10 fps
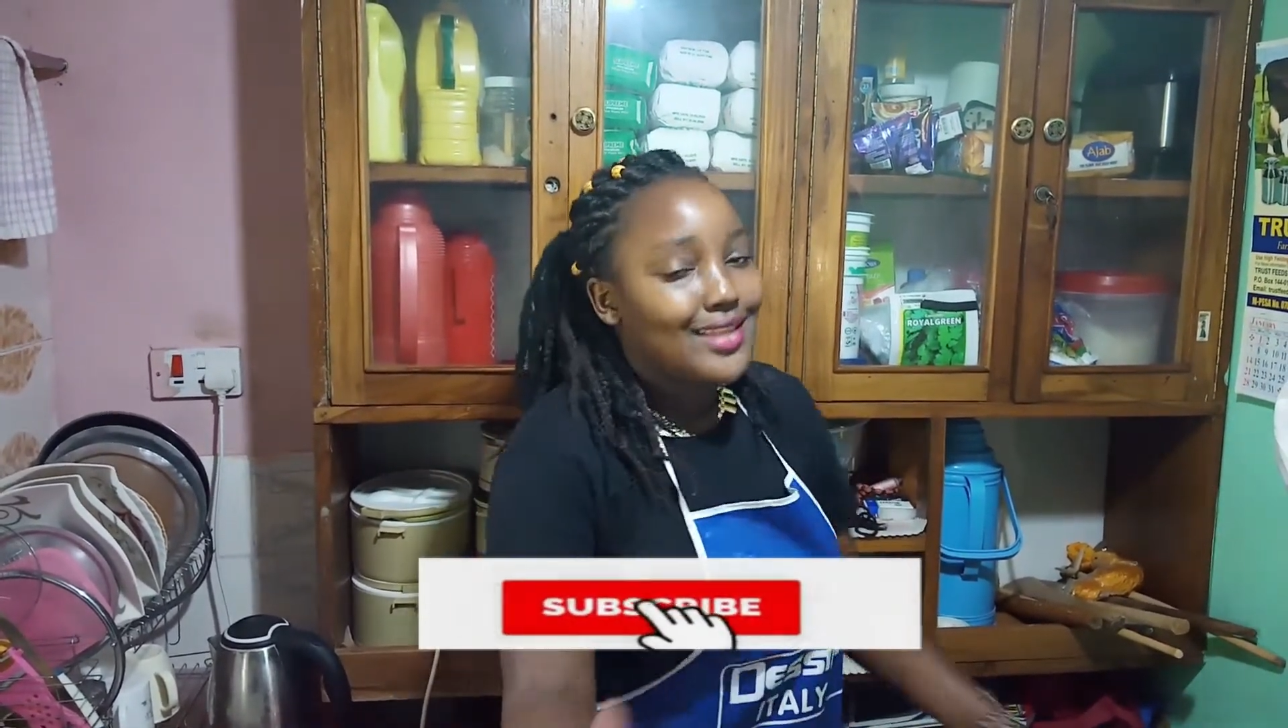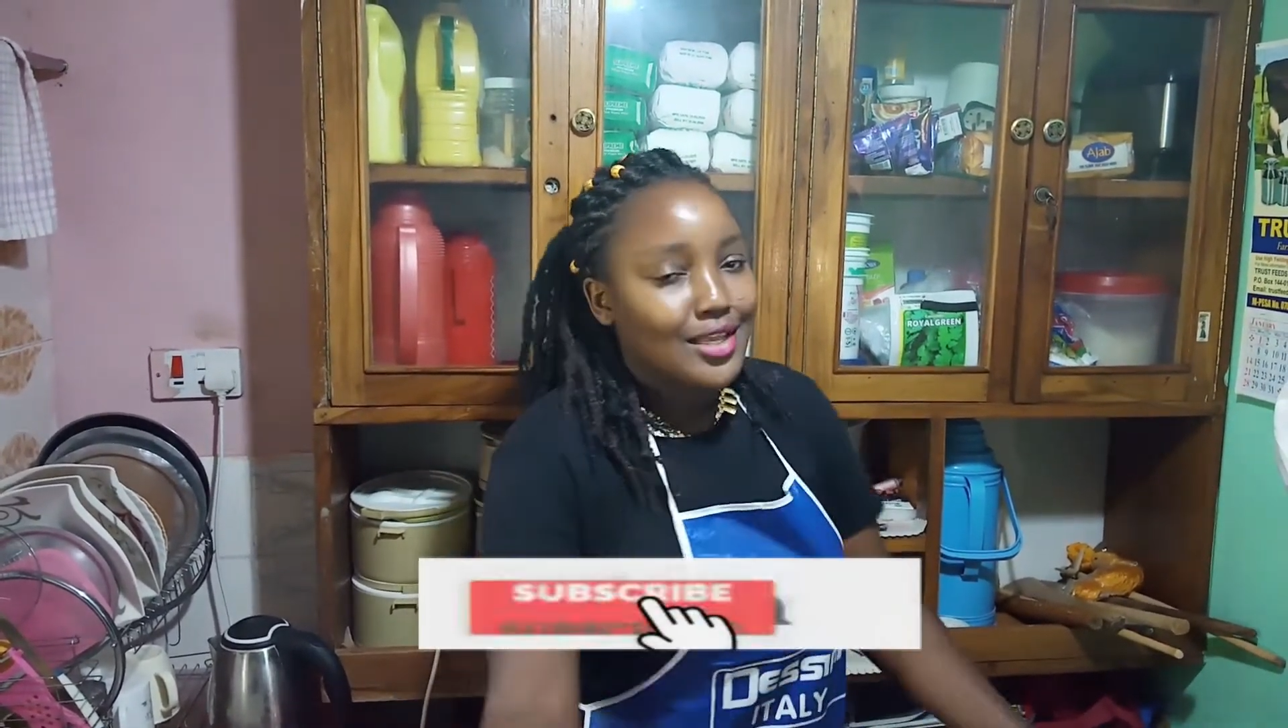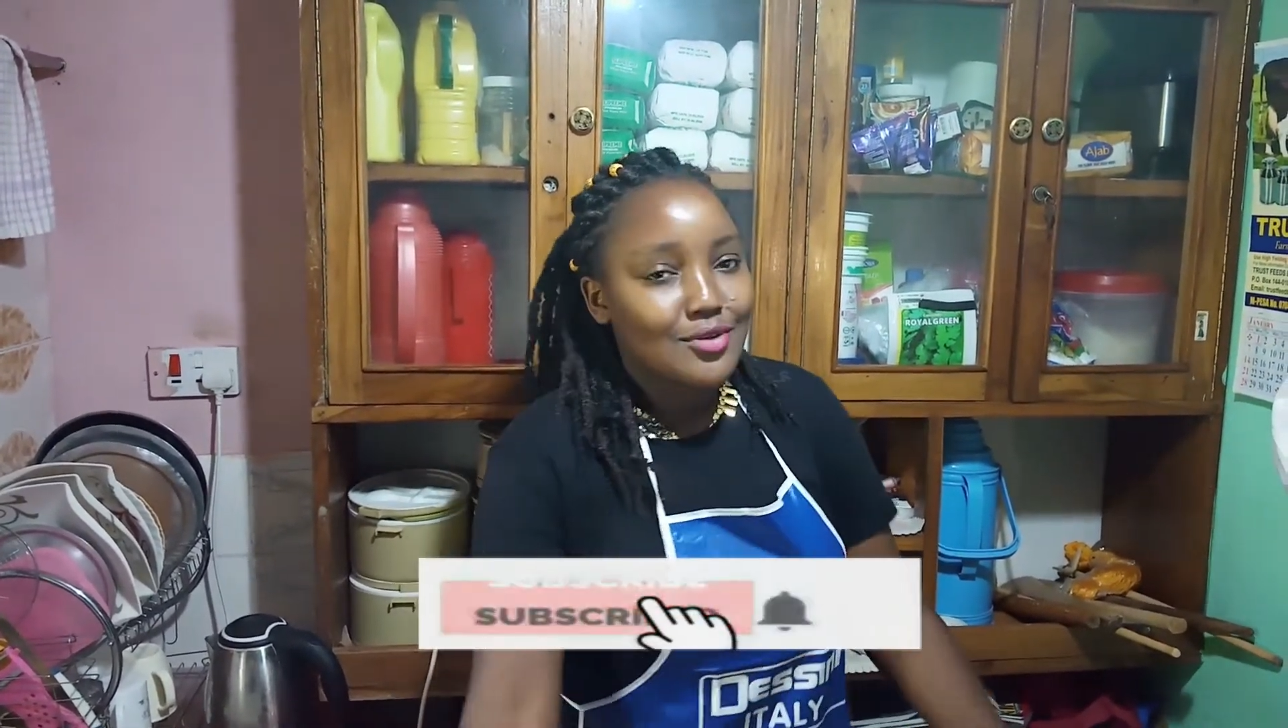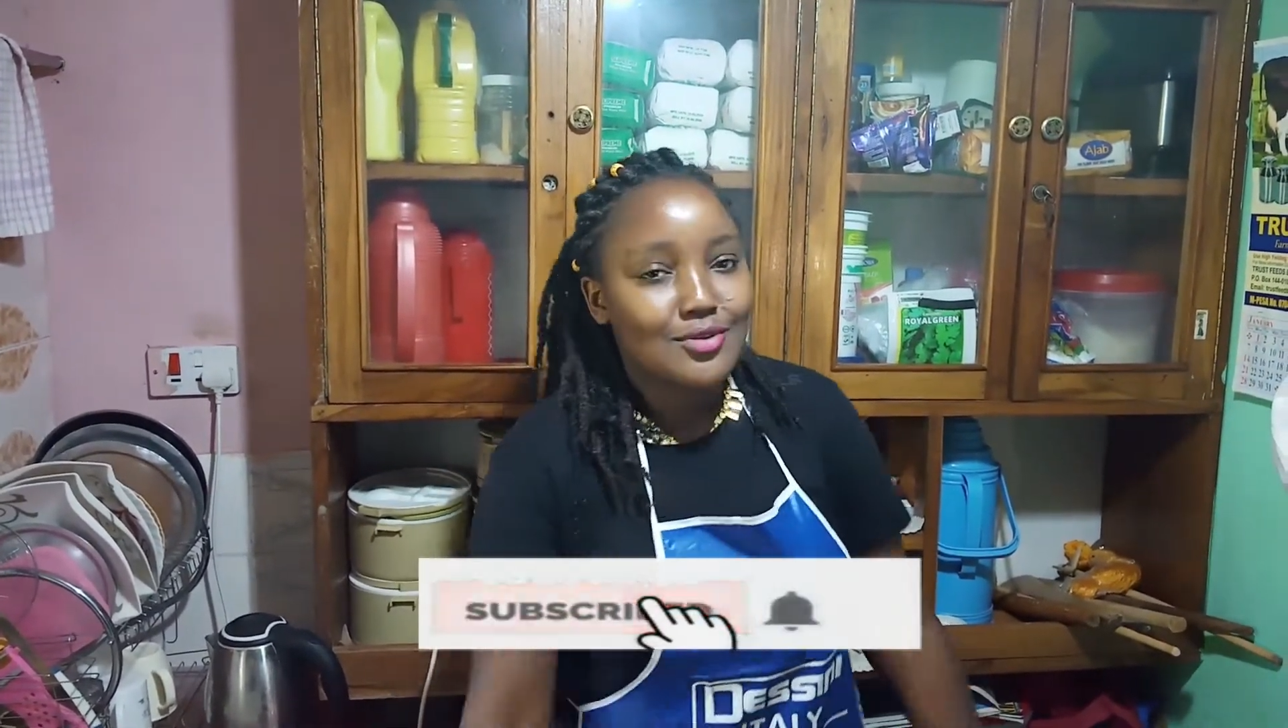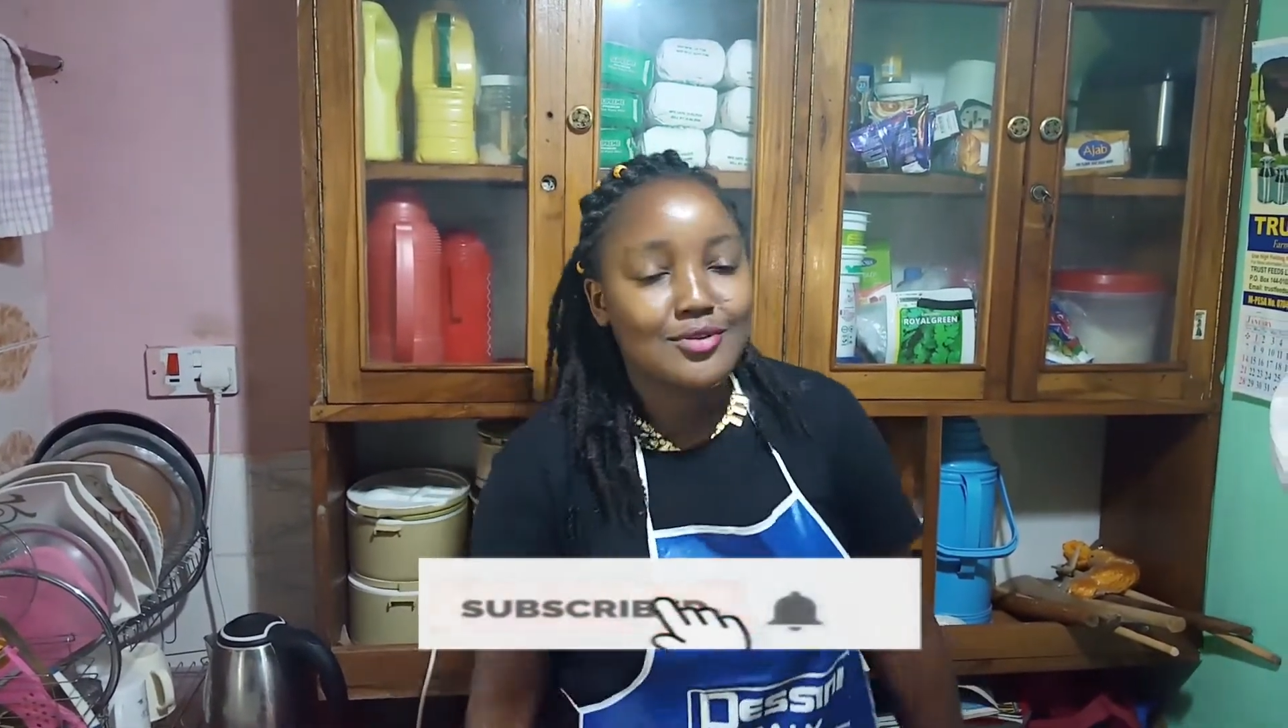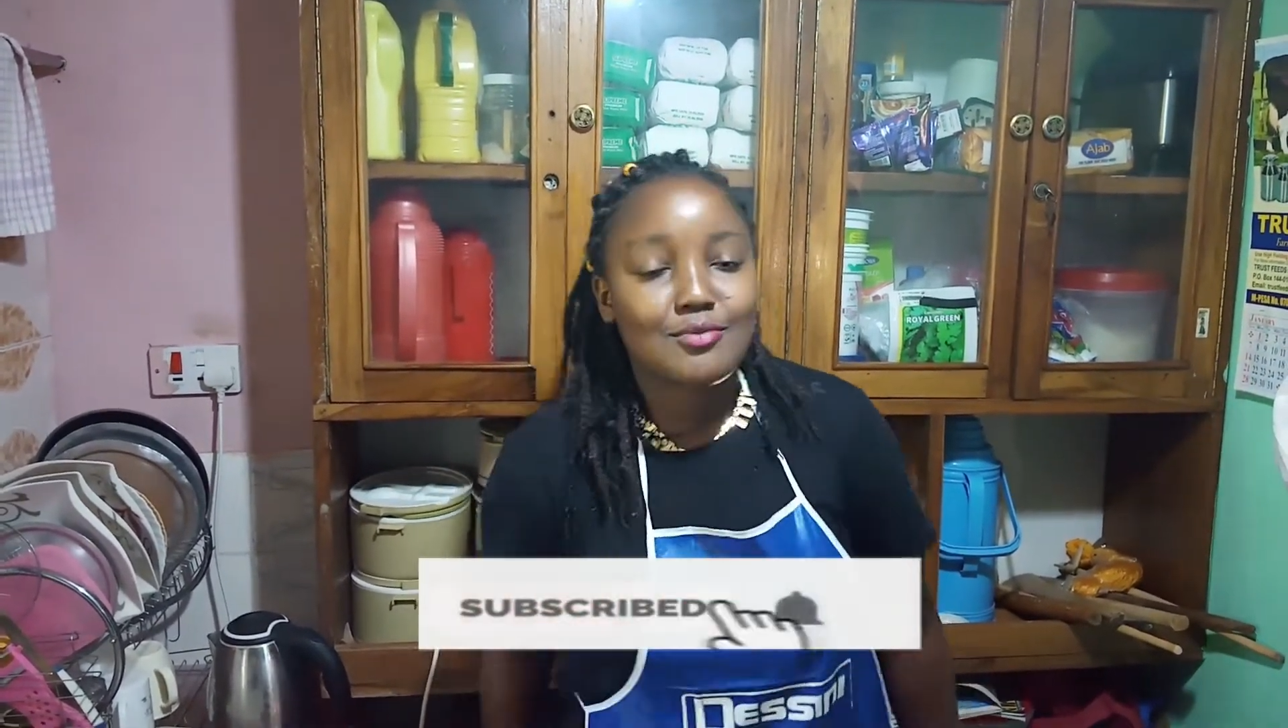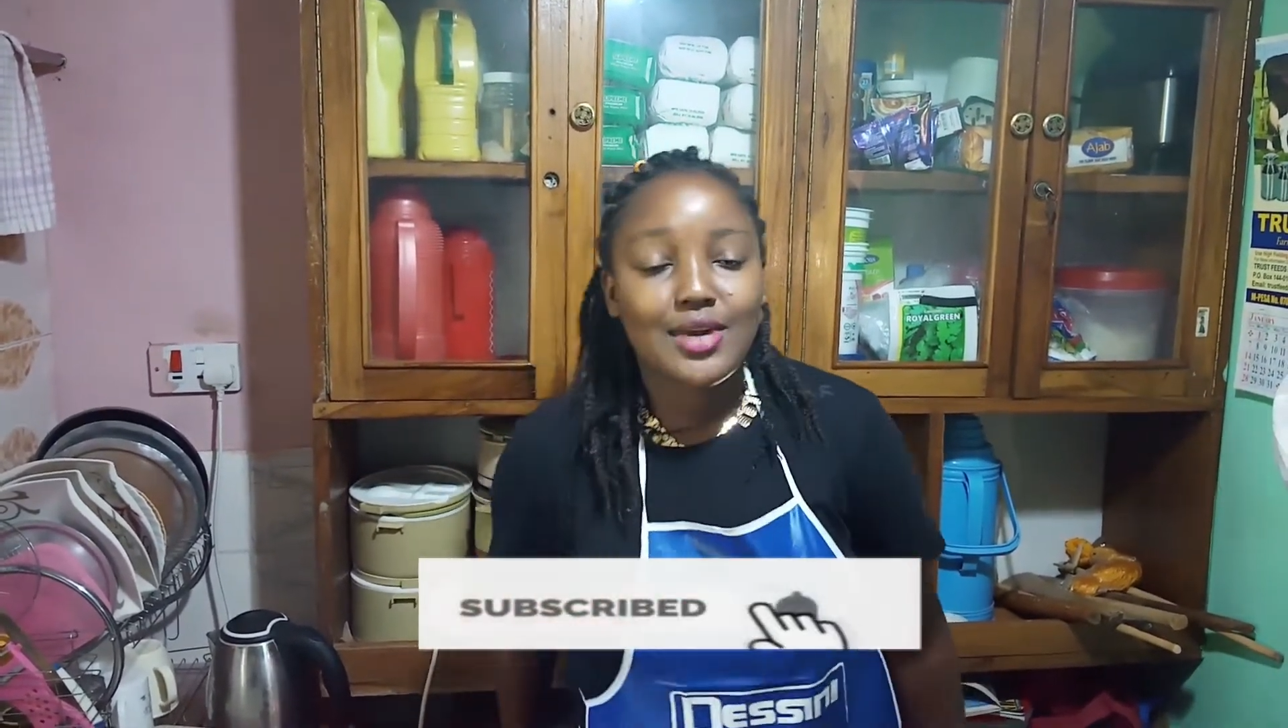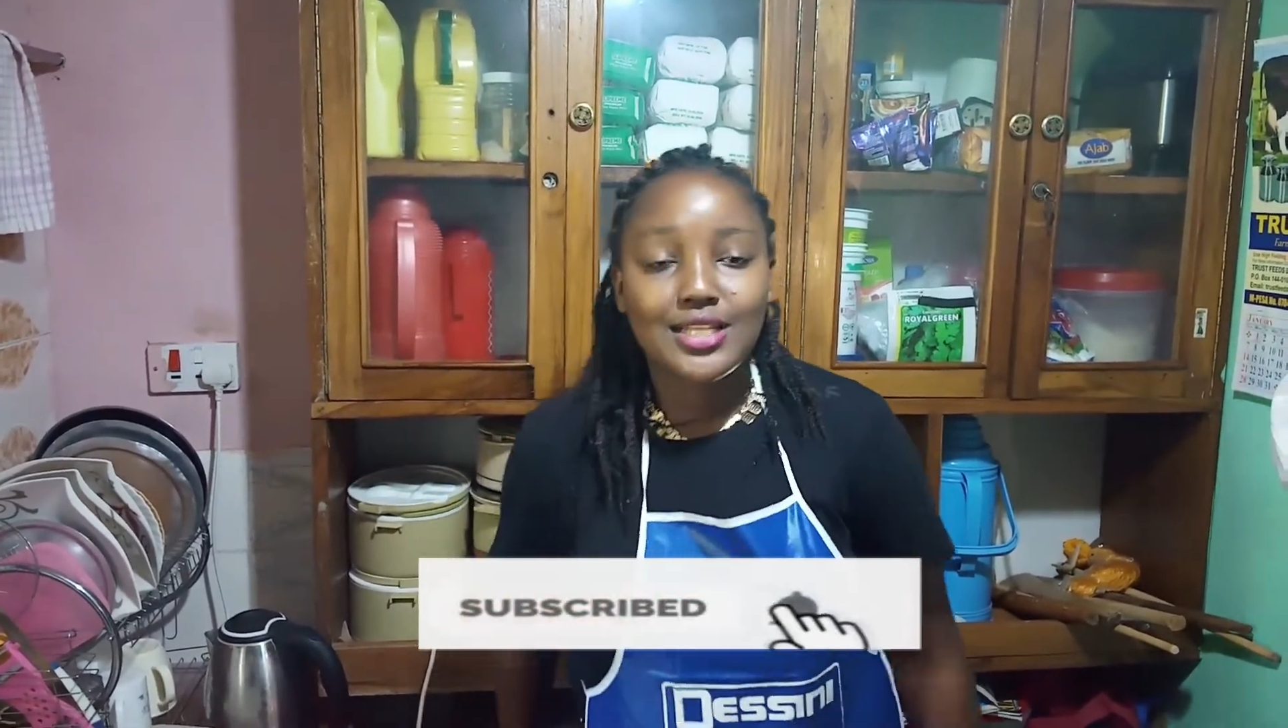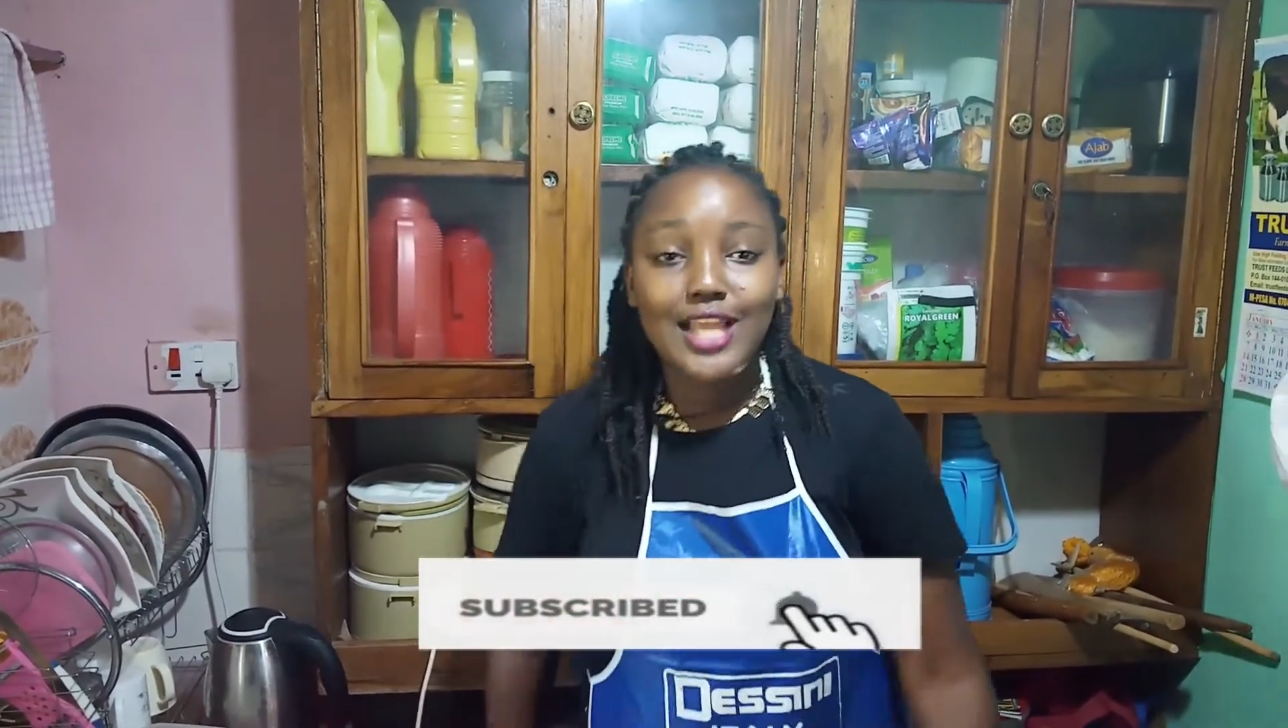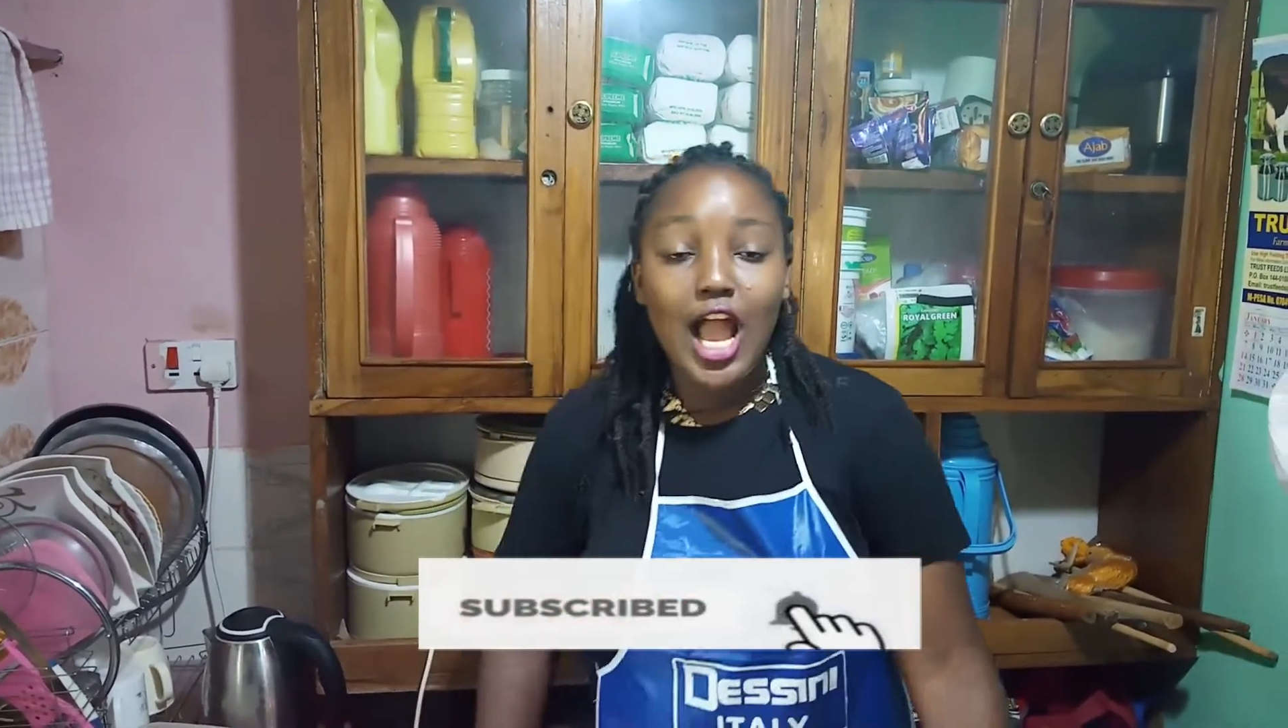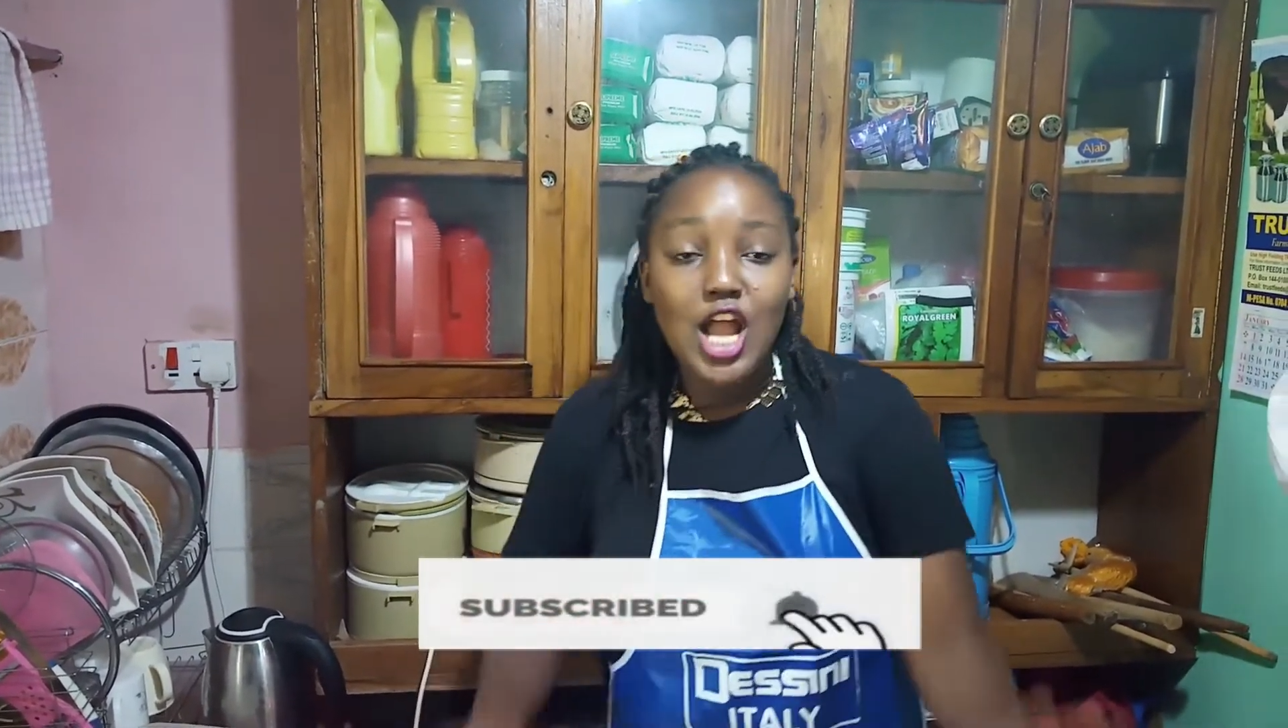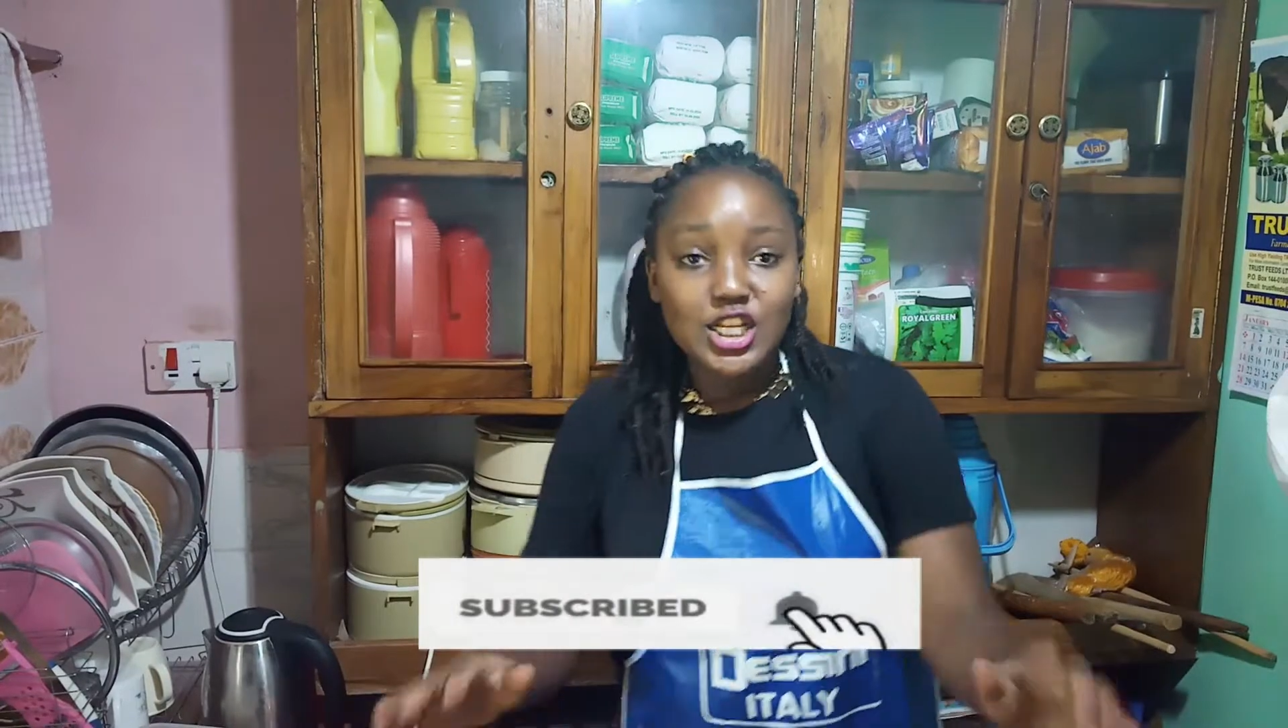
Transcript: Thank you so much.